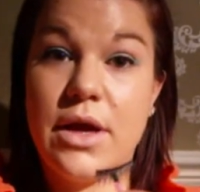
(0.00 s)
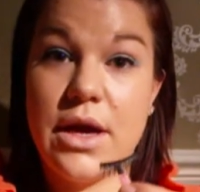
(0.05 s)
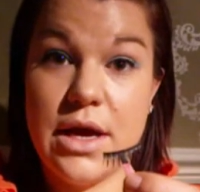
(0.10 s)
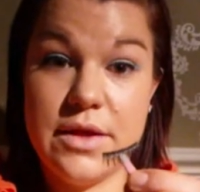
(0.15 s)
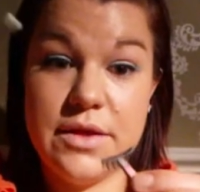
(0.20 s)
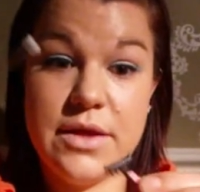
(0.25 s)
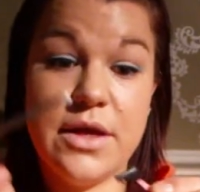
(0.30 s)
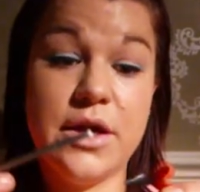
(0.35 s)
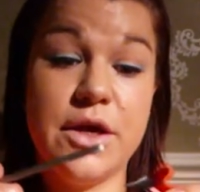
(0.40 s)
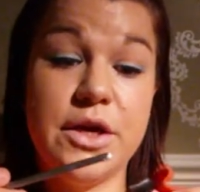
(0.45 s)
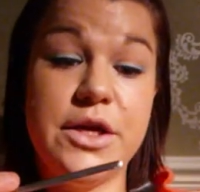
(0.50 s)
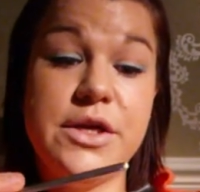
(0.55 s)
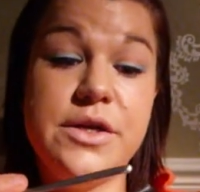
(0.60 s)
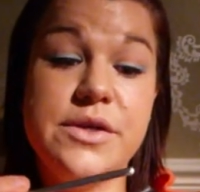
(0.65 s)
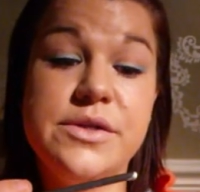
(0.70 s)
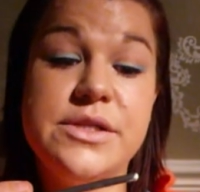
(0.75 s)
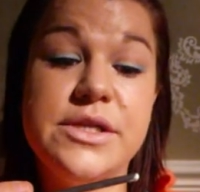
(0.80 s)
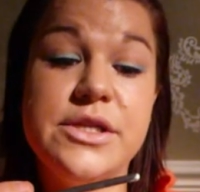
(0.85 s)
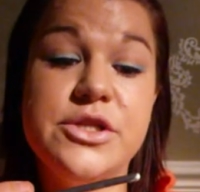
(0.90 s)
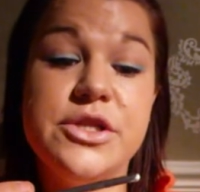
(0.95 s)
and then I
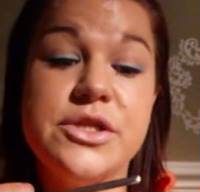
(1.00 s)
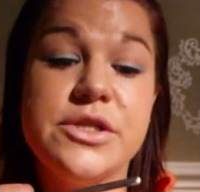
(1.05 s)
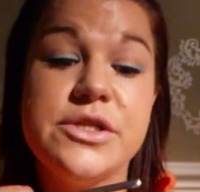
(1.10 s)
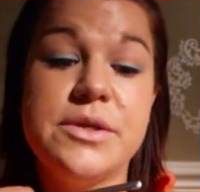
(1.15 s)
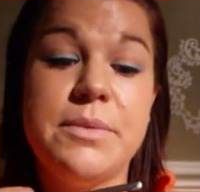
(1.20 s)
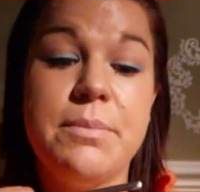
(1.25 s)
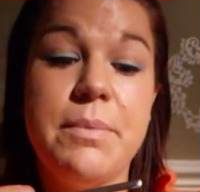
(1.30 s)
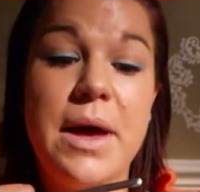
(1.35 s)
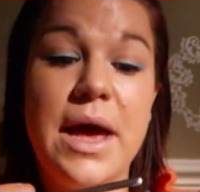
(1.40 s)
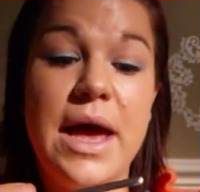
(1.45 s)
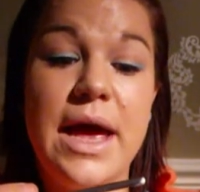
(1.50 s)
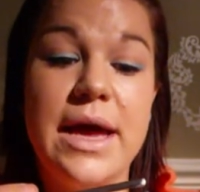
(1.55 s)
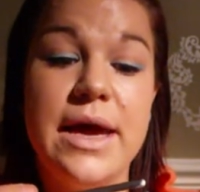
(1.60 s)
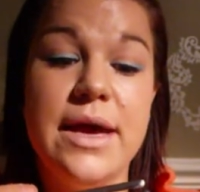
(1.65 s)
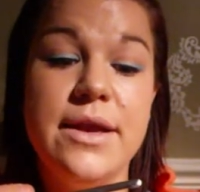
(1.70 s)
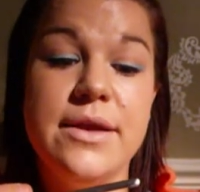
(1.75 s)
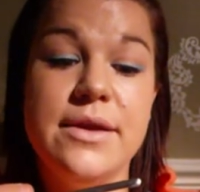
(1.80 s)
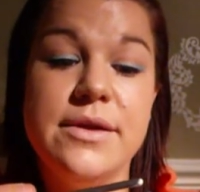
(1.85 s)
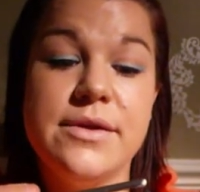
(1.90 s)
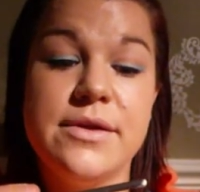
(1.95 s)
use it just to
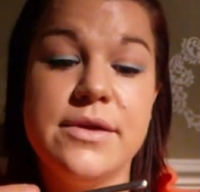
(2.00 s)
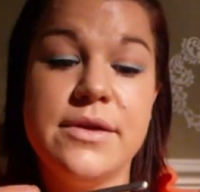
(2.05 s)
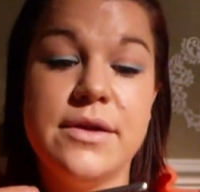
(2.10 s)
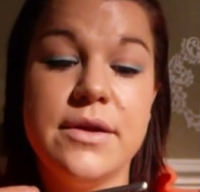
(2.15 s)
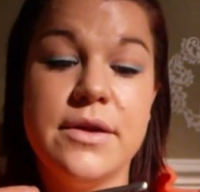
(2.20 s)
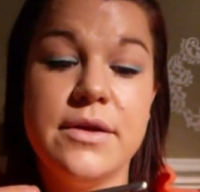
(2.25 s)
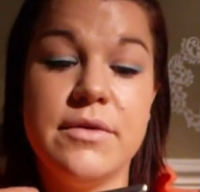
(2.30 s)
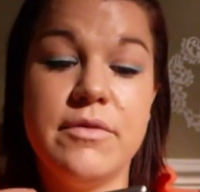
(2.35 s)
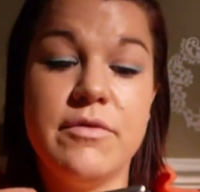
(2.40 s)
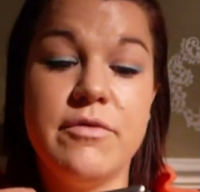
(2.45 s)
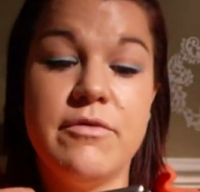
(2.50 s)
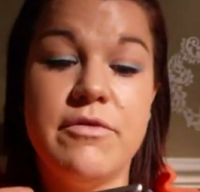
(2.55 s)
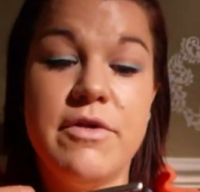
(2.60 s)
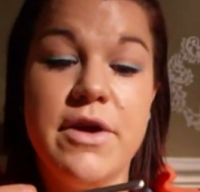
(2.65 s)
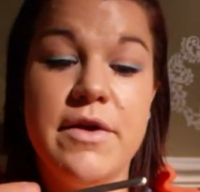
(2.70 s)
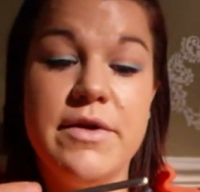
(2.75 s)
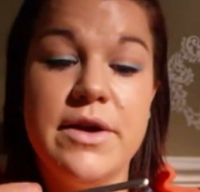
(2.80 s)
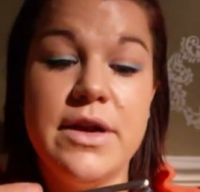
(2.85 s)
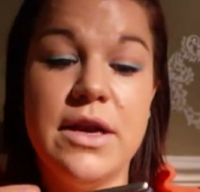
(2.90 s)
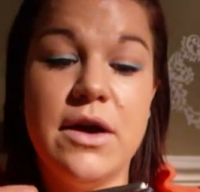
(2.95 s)
paint
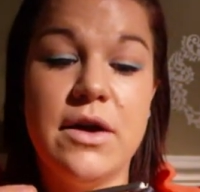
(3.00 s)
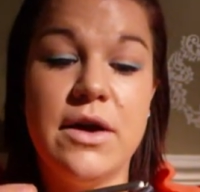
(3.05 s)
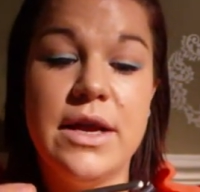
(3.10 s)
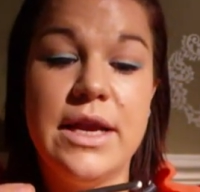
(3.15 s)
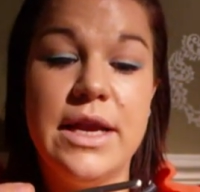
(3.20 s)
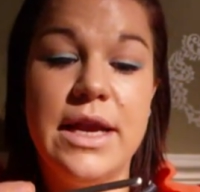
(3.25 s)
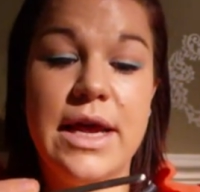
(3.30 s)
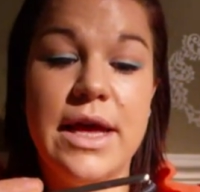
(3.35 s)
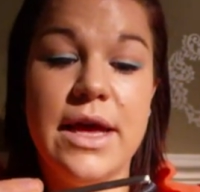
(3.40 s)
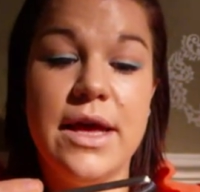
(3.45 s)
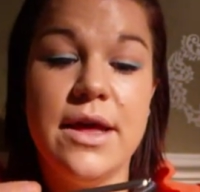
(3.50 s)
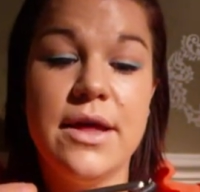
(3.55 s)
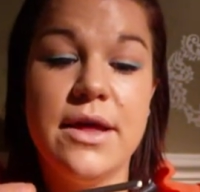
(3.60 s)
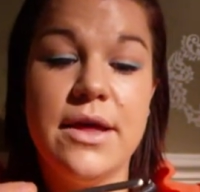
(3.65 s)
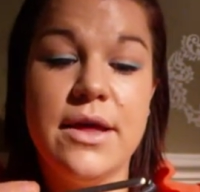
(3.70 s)
very lightly